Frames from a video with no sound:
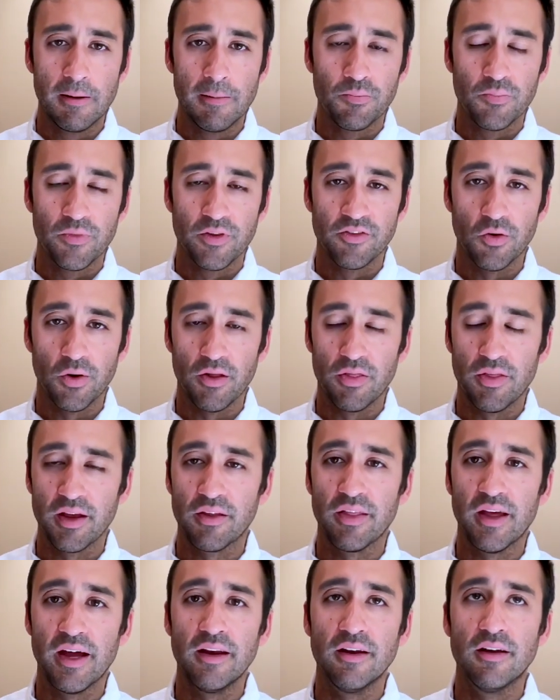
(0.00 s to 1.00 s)
So I think
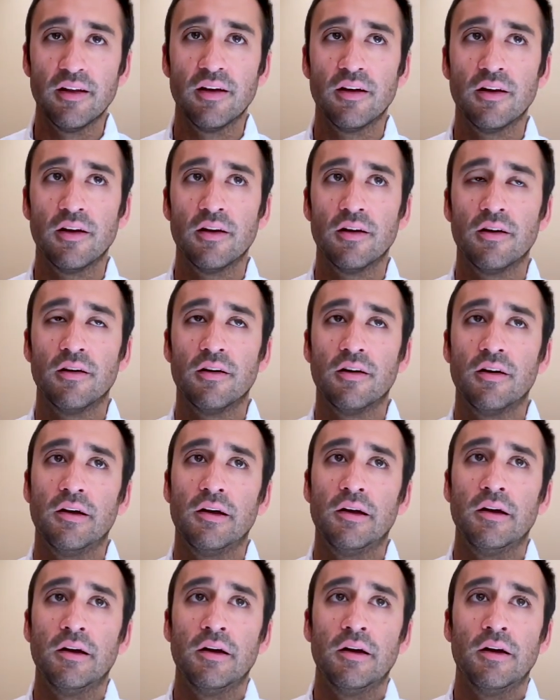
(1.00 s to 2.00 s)
that
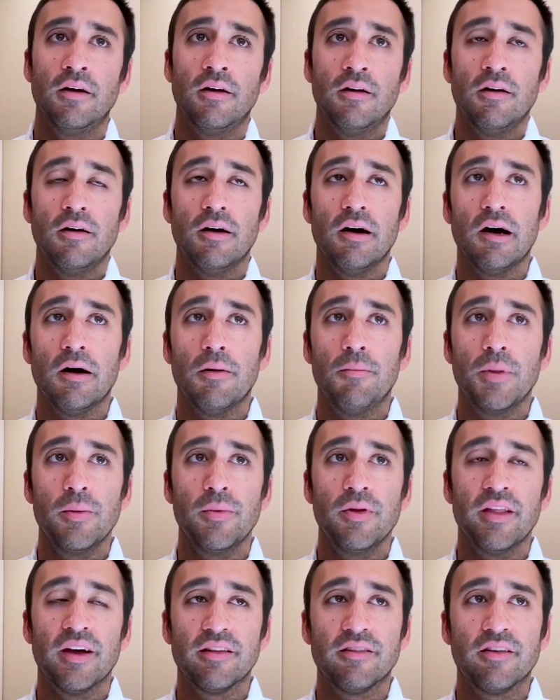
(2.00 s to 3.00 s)
maybe
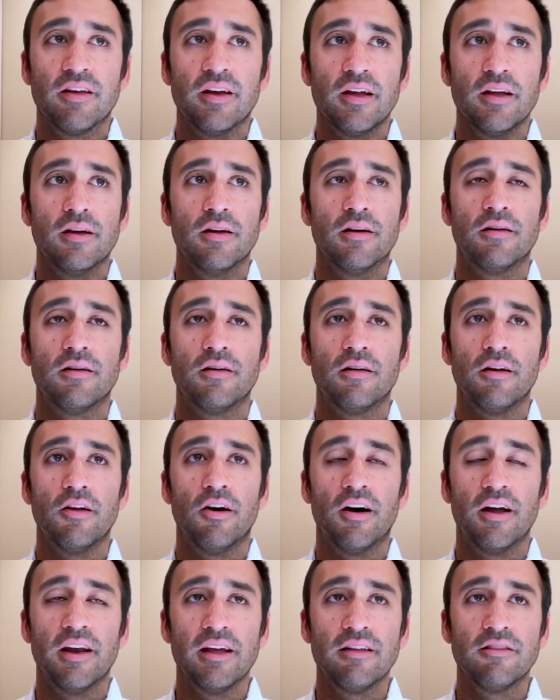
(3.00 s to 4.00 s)
that's a
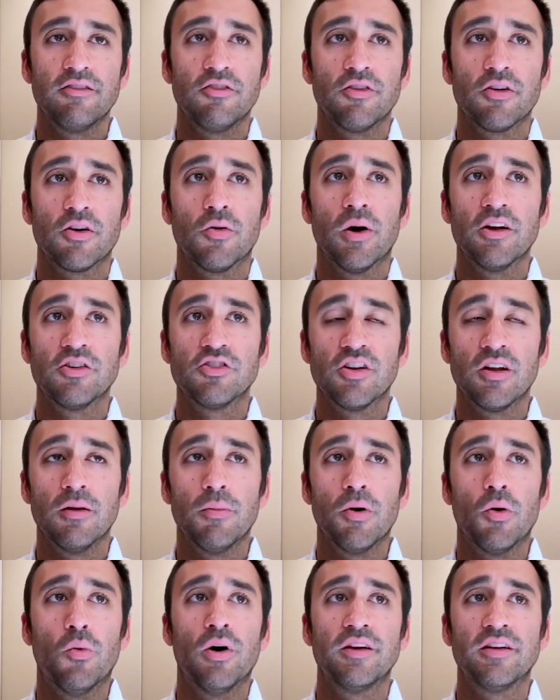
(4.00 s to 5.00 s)
non-answer to your question,
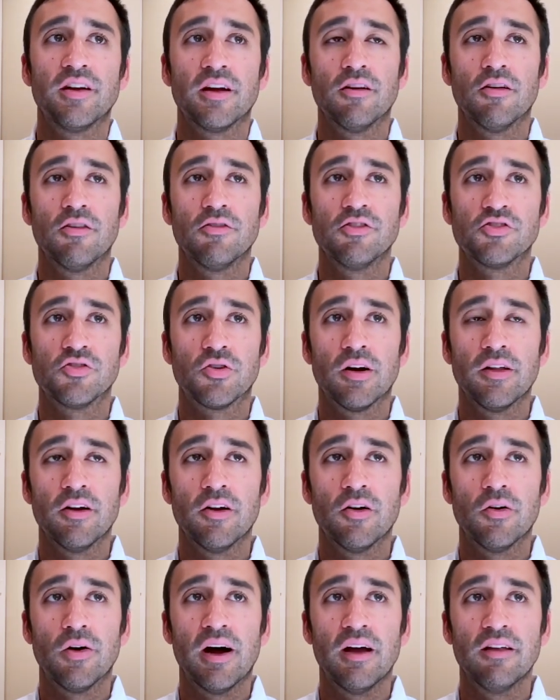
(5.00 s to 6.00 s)
but what technologies are on the
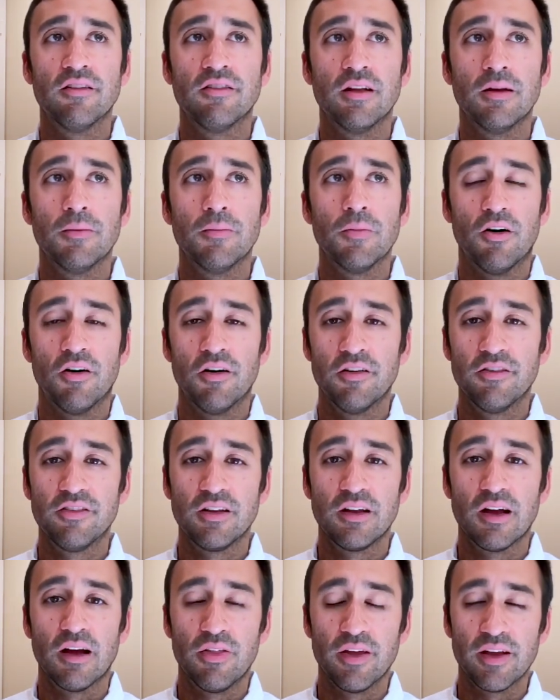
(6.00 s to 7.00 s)
horizon? Honestly,
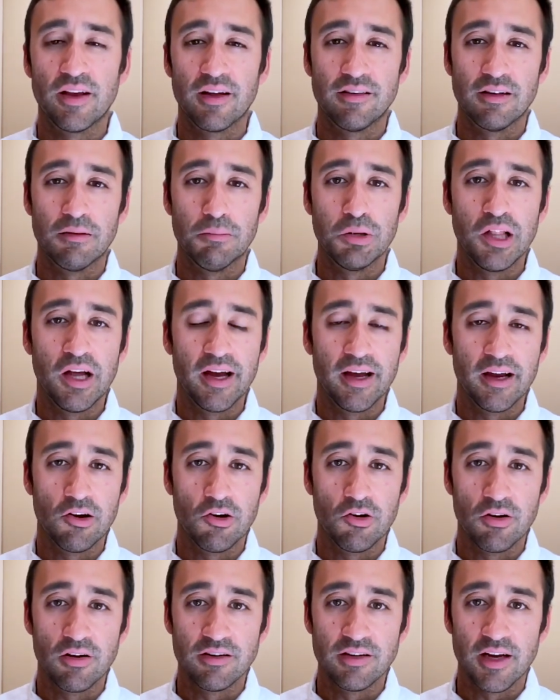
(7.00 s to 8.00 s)
I think it's applying
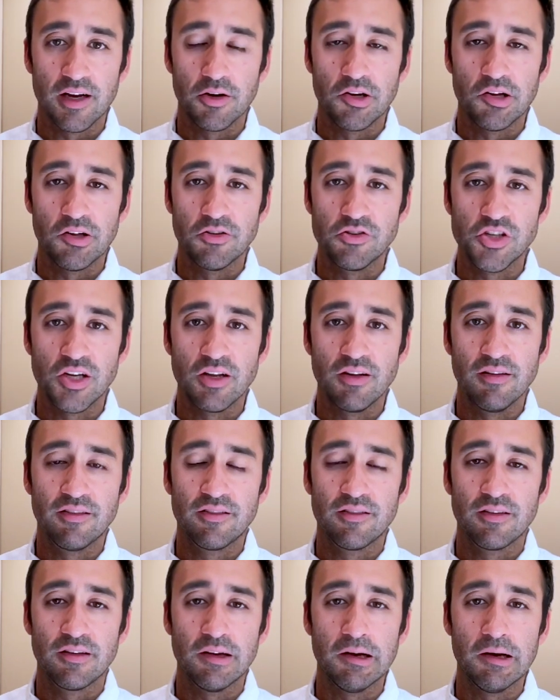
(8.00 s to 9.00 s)
current
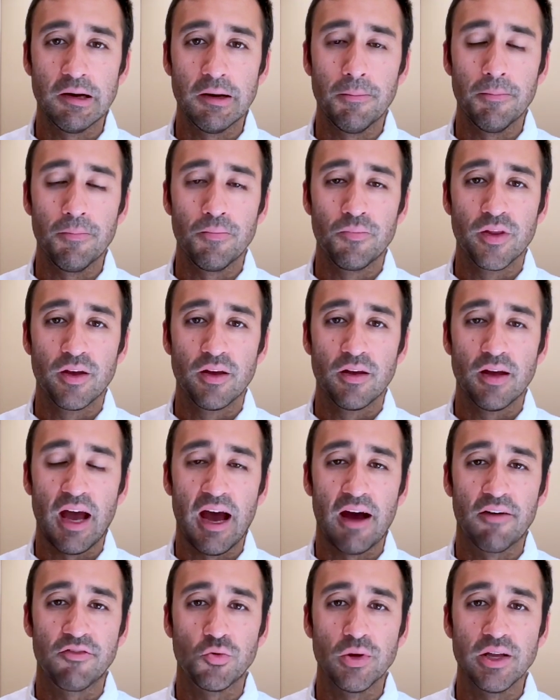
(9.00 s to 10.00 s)
technologies
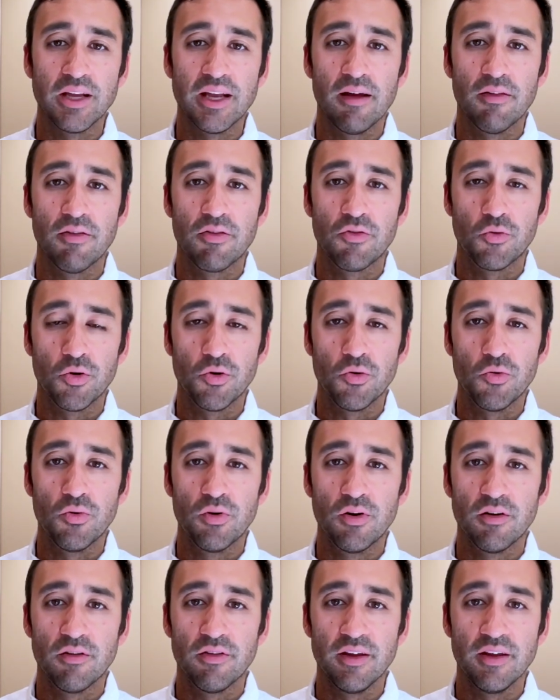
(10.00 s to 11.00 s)
after we get through
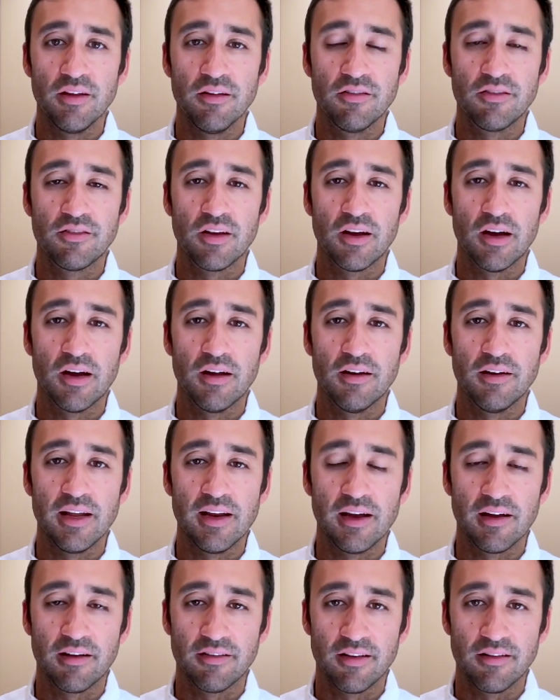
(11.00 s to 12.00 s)
these data
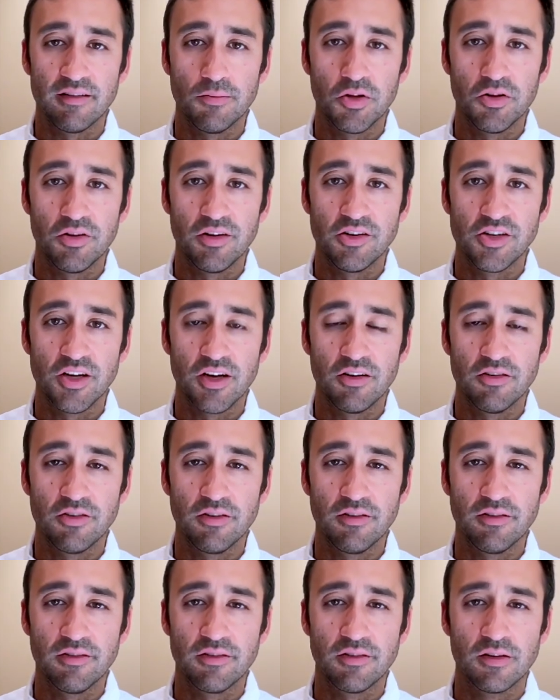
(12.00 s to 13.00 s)
accessibility
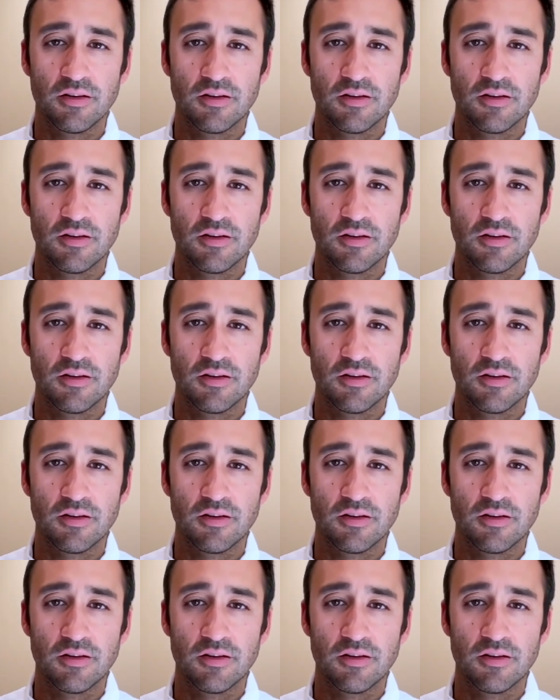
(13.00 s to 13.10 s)
challenges.